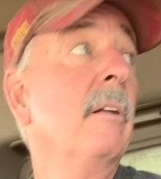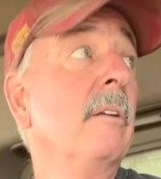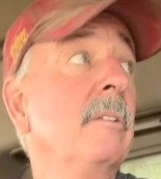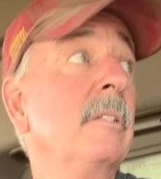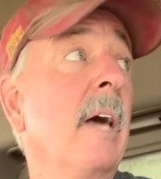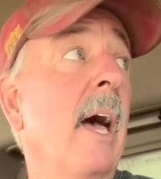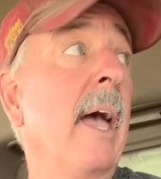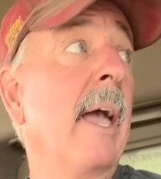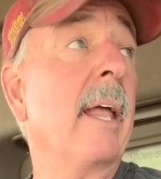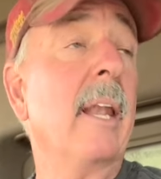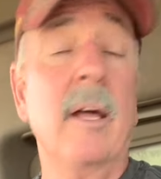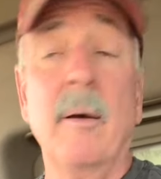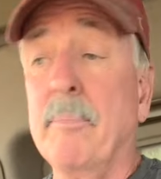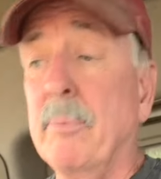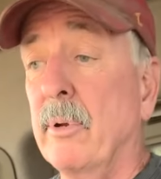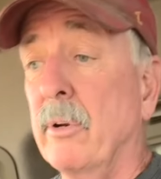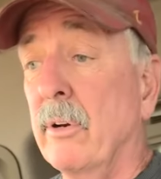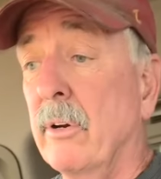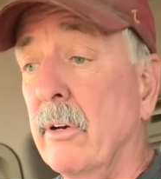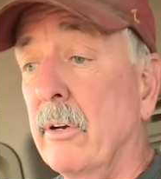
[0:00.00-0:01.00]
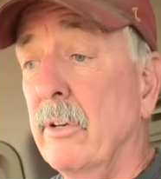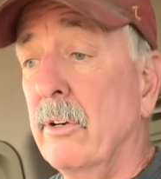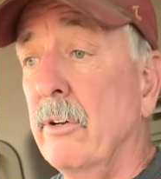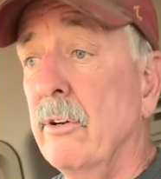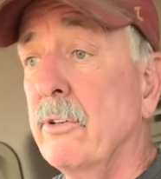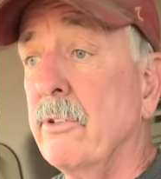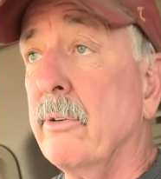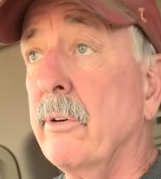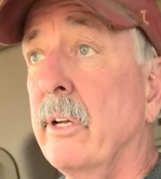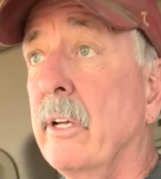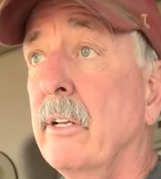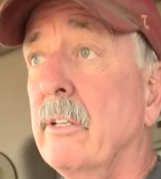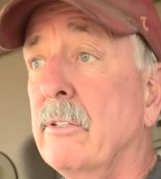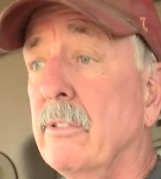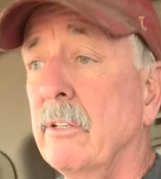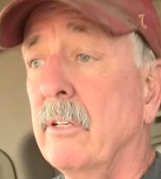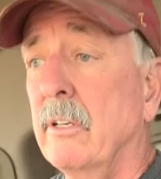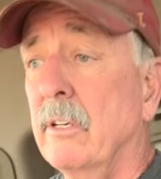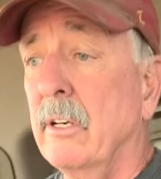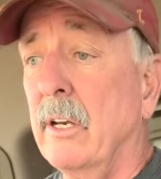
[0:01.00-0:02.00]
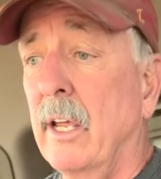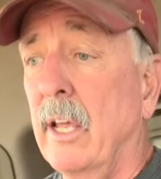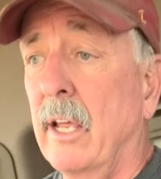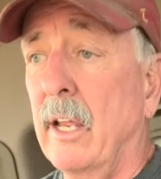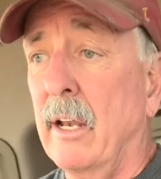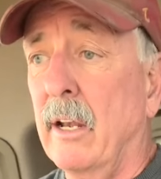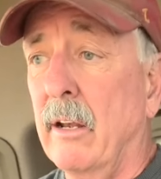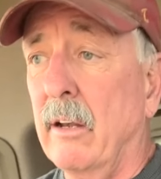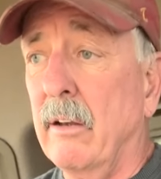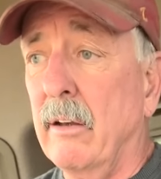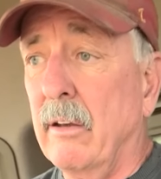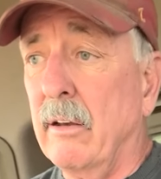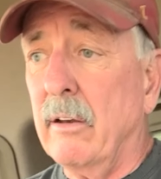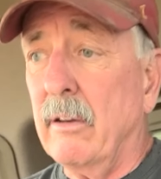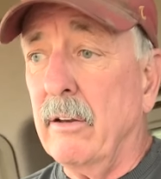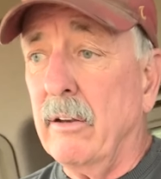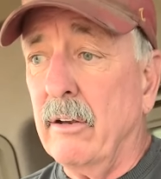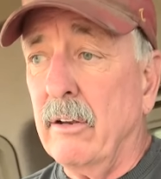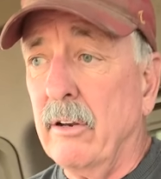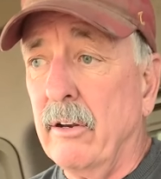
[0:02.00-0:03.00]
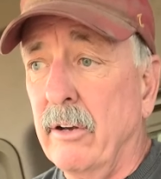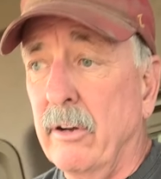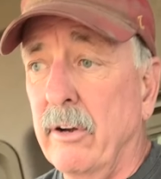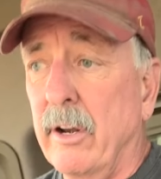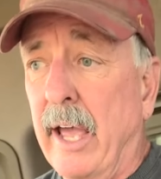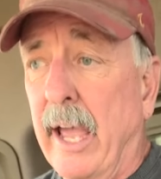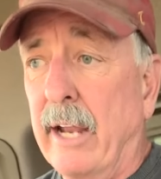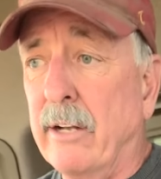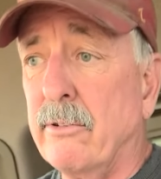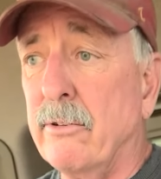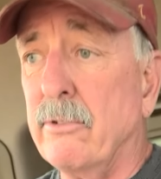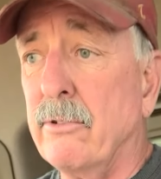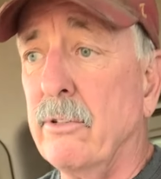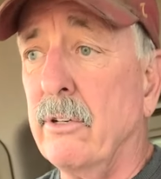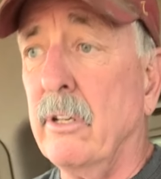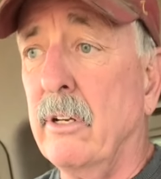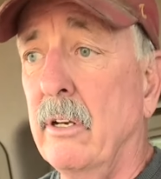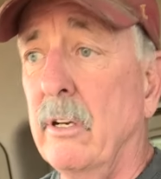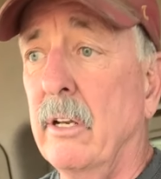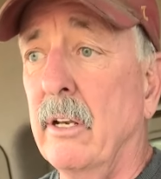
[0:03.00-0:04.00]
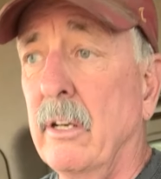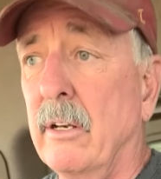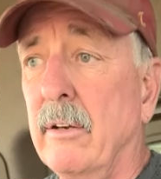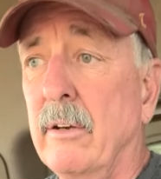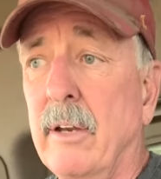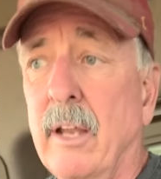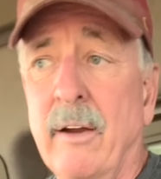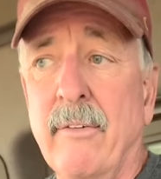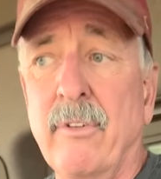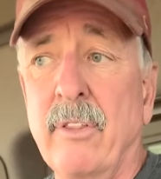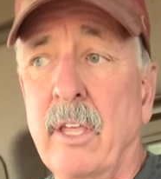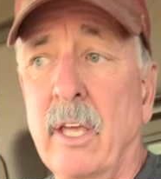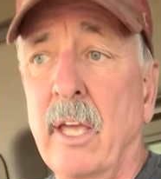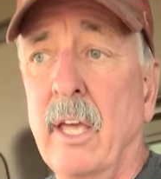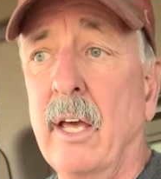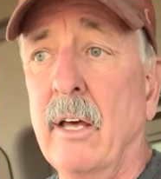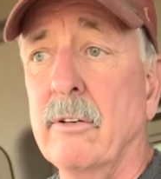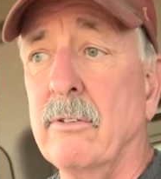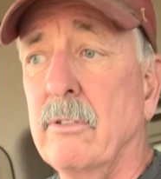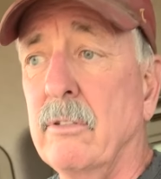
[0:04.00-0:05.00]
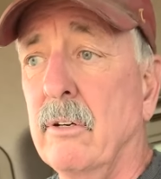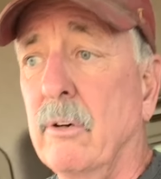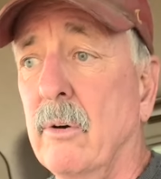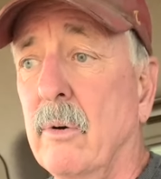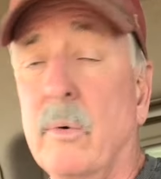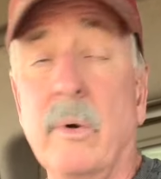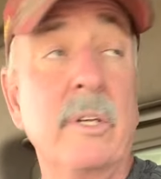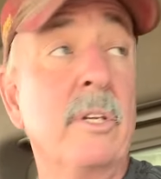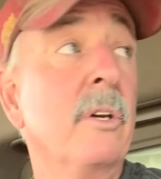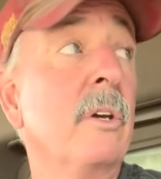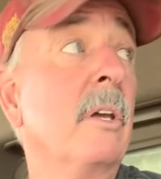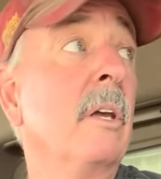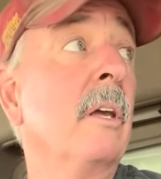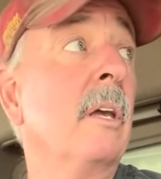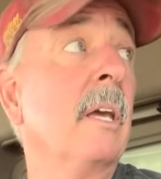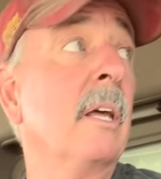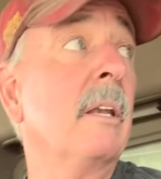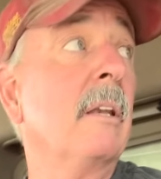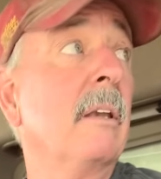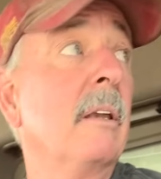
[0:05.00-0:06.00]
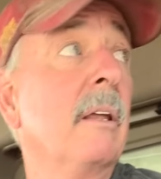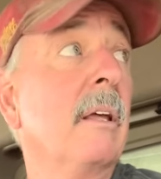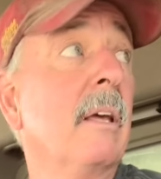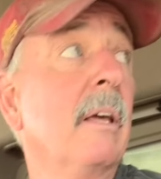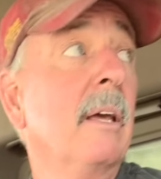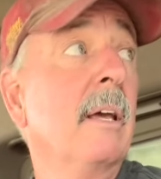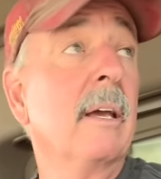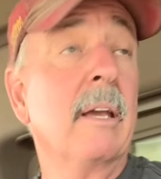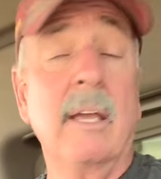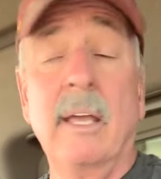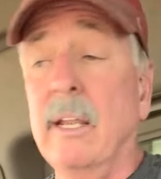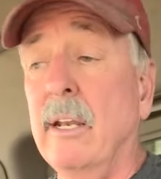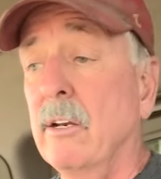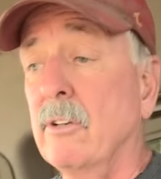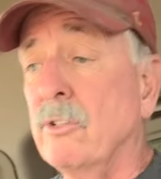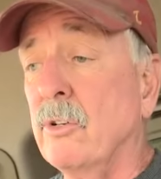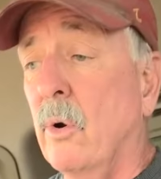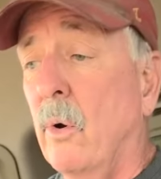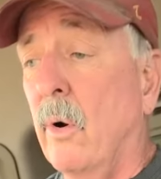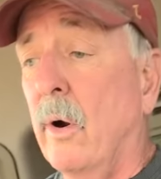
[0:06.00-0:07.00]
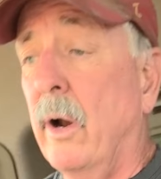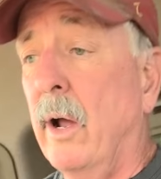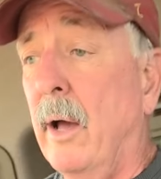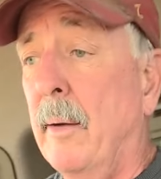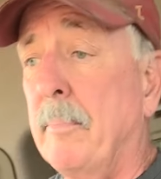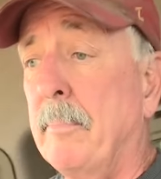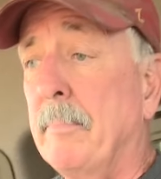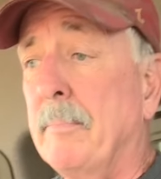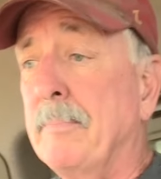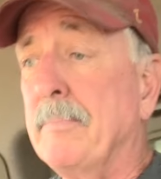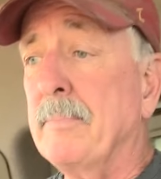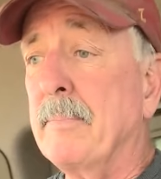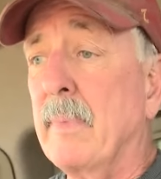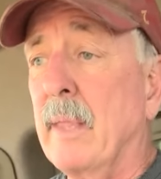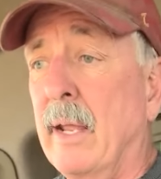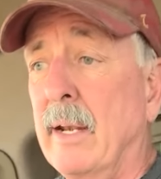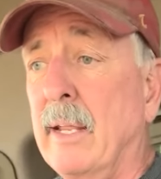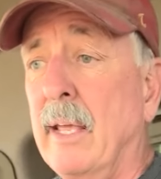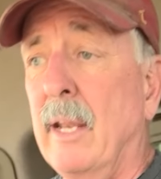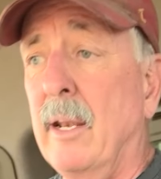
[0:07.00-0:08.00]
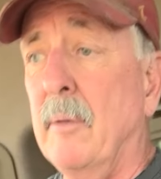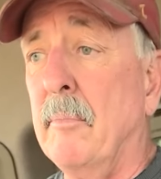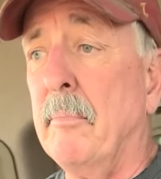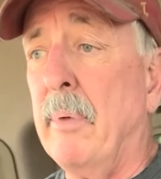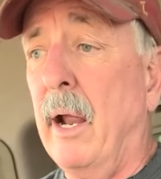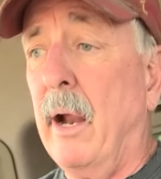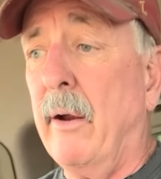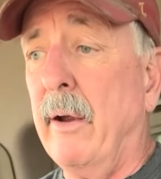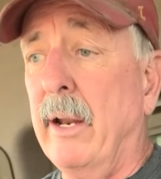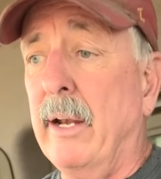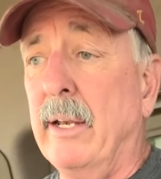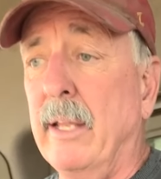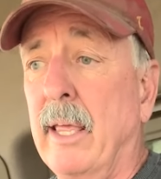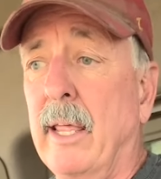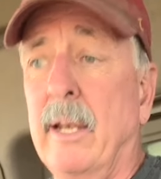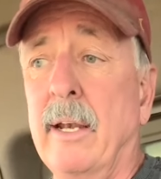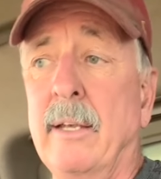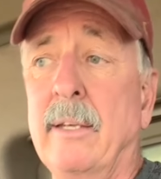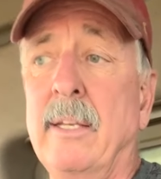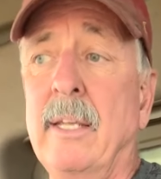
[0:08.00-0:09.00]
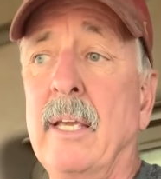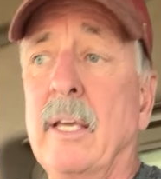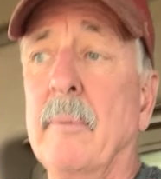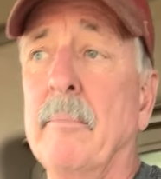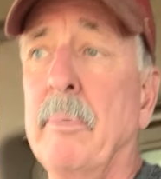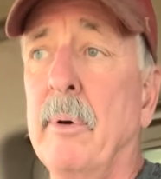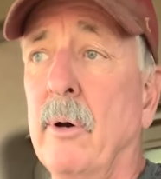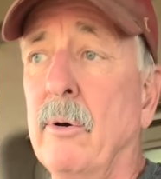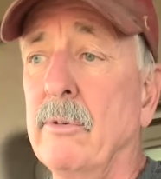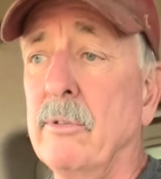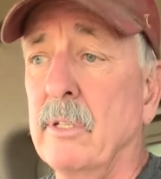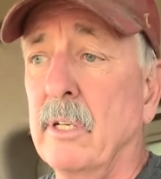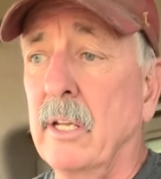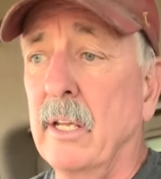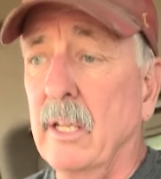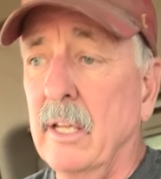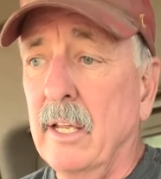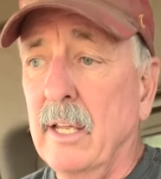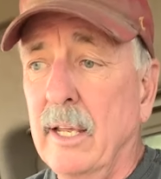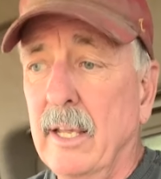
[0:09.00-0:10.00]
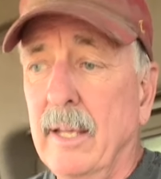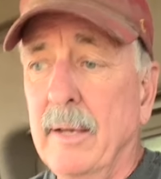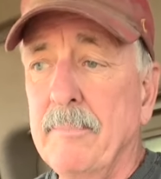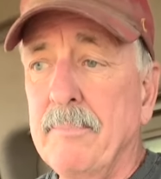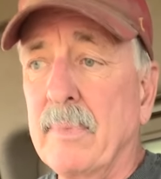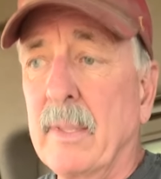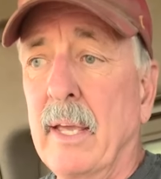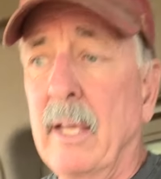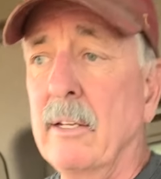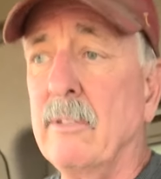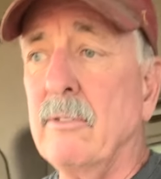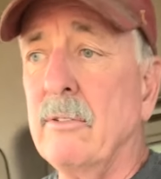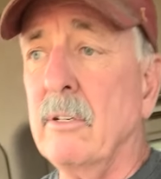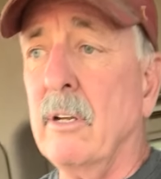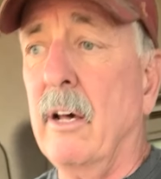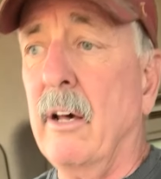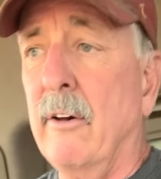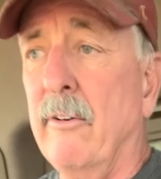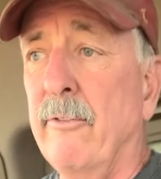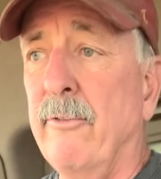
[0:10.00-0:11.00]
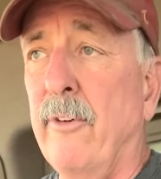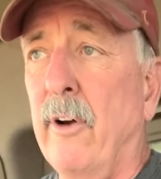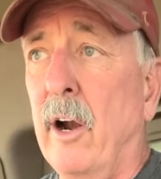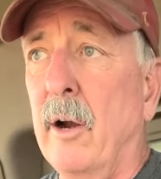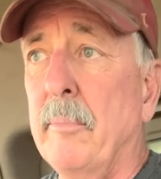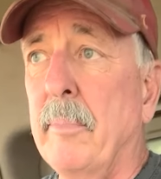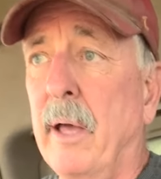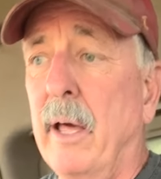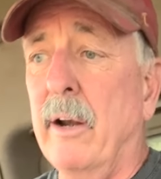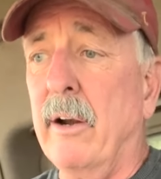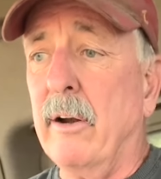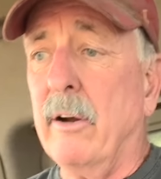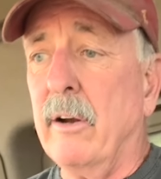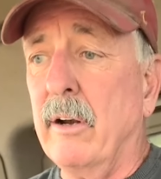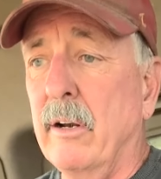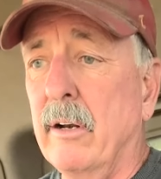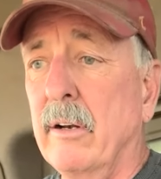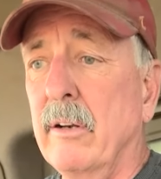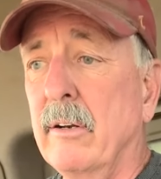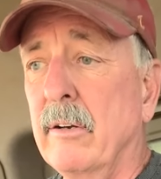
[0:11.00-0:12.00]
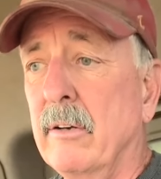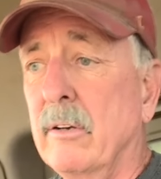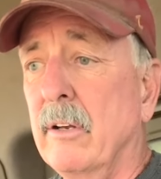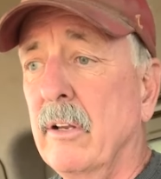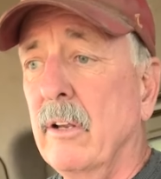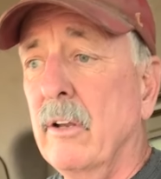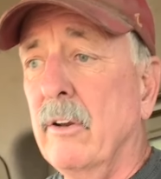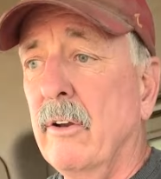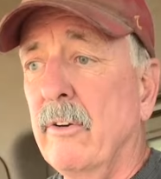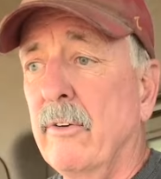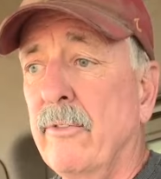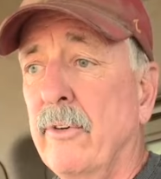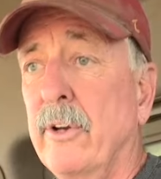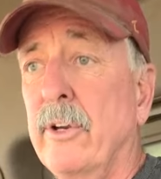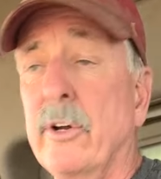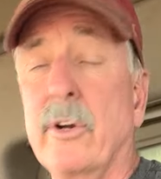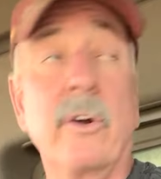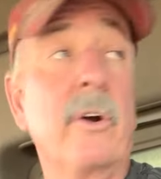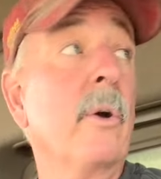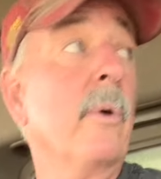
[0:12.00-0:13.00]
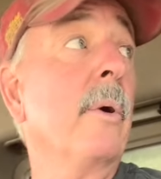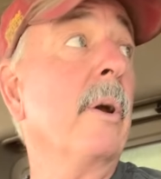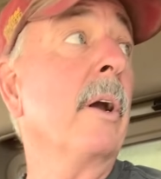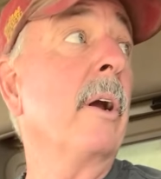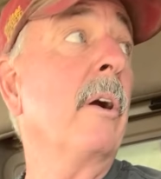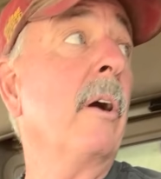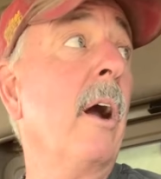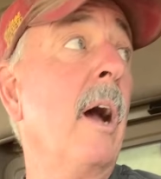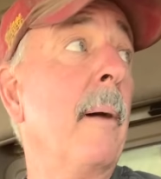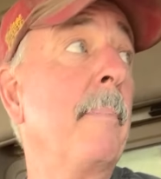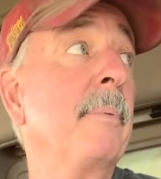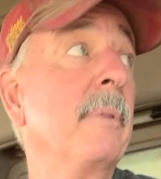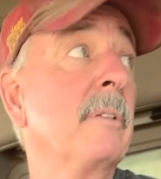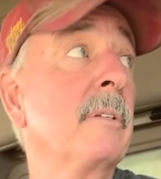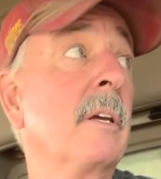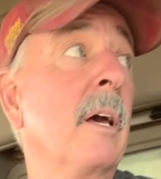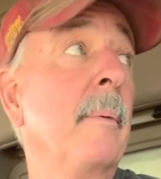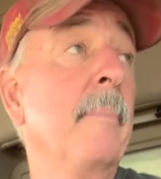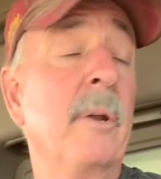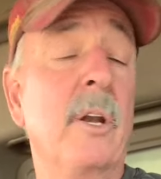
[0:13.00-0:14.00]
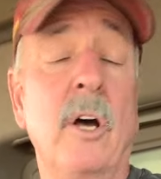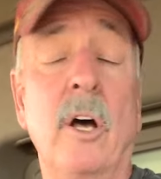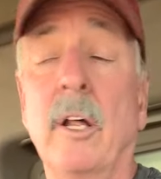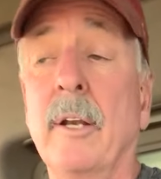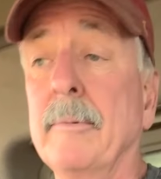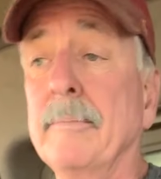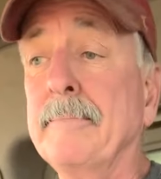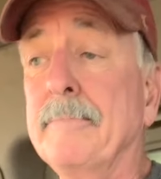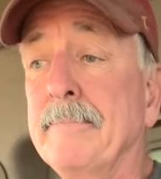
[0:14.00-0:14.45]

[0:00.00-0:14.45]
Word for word: tying up your nutrients and, and your nitrogen and everything else. So when you can get get it tore up and get it buried and get it decomposing, it's uh, far better for your growing crop that's coming on.